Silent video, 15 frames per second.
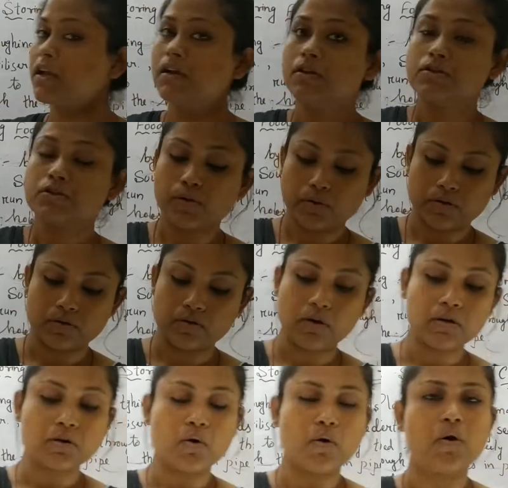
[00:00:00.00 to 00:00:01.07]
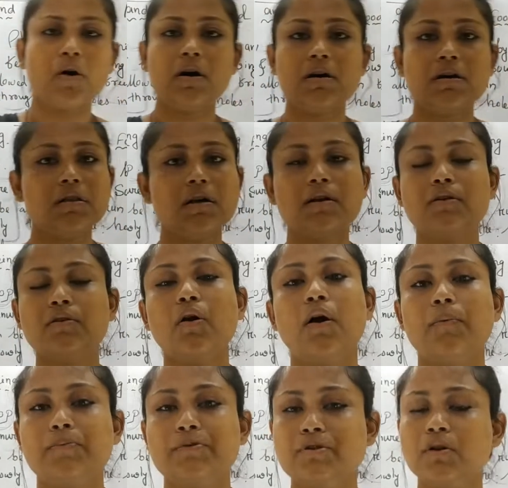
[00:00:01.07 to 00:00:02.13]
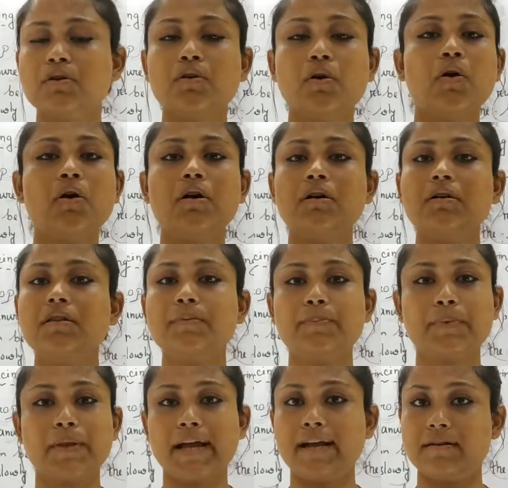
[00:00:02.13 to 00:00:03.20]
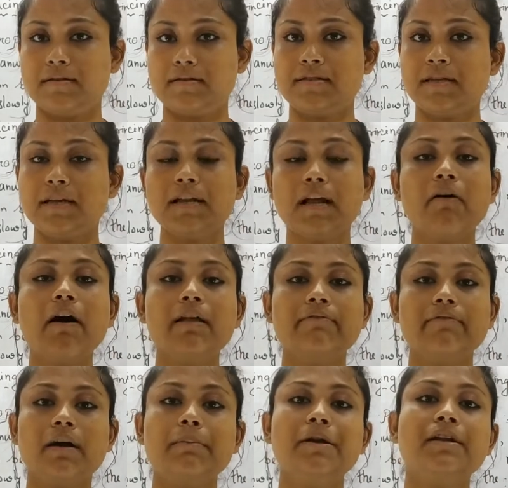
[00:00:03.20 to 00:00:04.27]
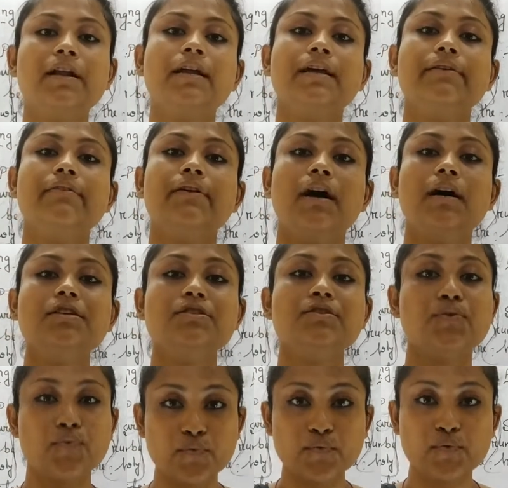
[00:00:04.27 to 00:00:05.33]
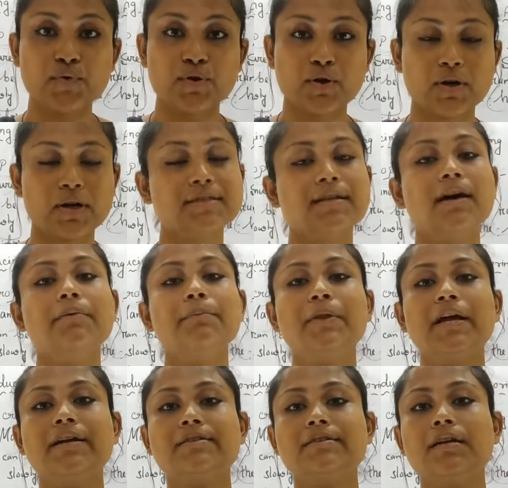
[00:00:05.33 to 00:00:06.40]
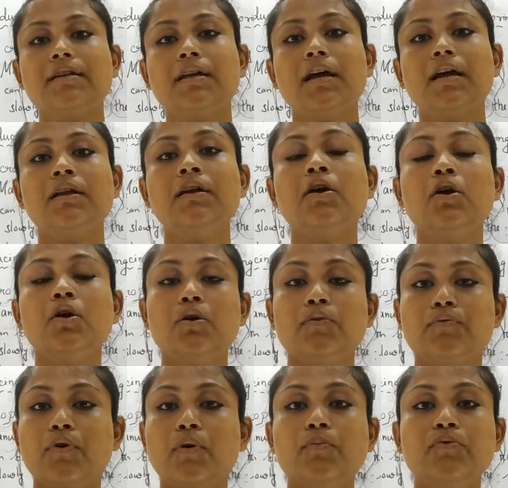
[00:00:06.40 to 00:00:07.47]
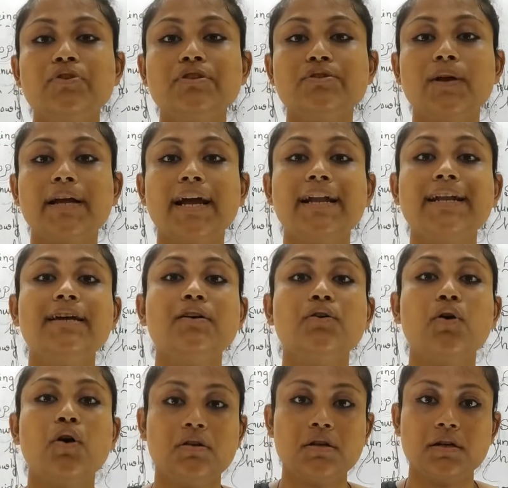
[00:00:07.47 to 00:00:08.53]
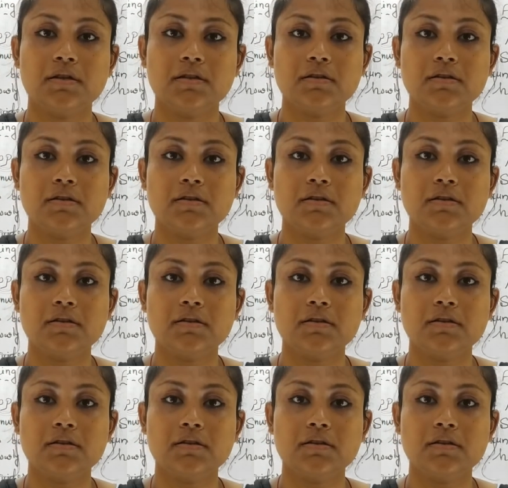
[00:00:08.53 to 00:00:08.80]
so not all the crops, not all the plants in our environment are giving us food. Okay, some plants are there from which we are getting cotton.